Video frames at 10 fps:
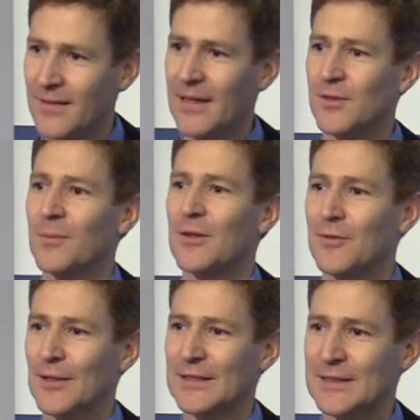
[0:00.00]
Thanks so
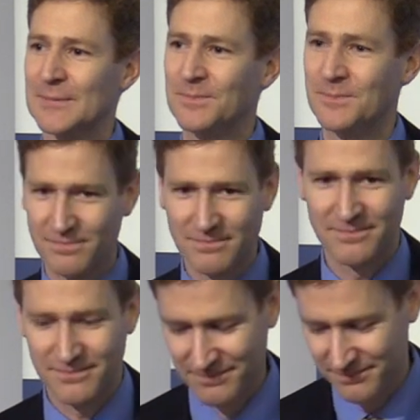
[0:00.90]
much for
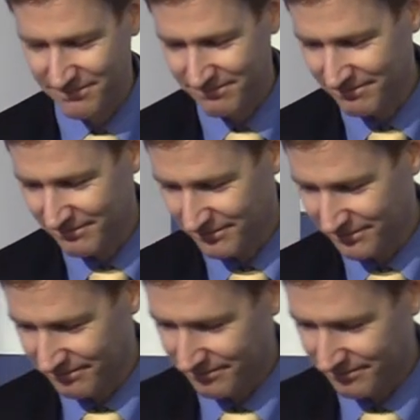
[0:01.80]
listening.